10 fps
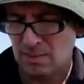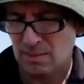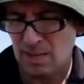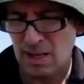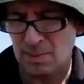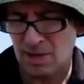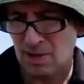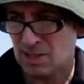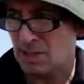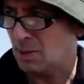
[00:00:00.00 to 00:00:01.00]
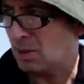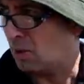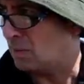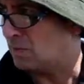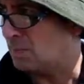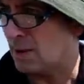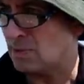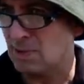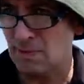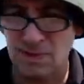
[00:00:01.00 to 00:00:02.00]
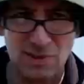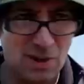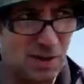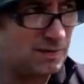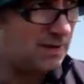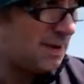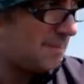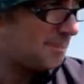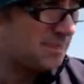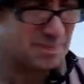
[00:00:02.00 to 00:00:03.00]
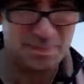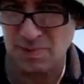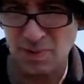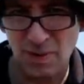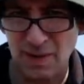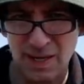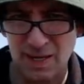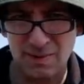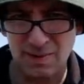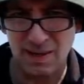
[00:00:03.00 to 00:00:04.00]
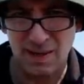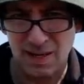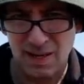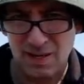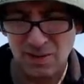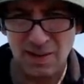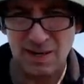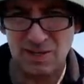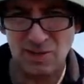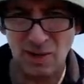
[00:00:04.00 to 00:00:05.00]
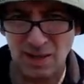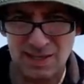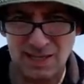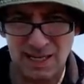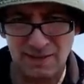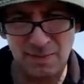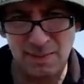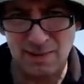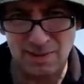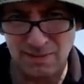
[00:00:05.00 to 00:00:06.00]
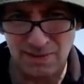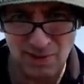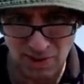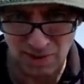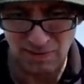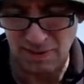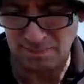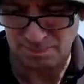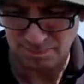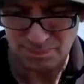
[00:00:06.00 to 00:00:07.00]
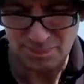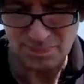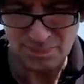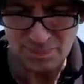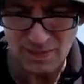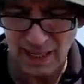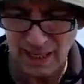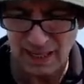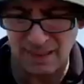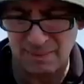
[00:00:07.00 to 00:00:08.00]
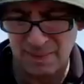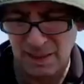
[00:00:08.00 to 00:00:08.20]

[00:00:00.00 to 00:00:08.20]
mainly because I do a lot of mountain photography. Not that it's solely intended for mountain photographer. I'll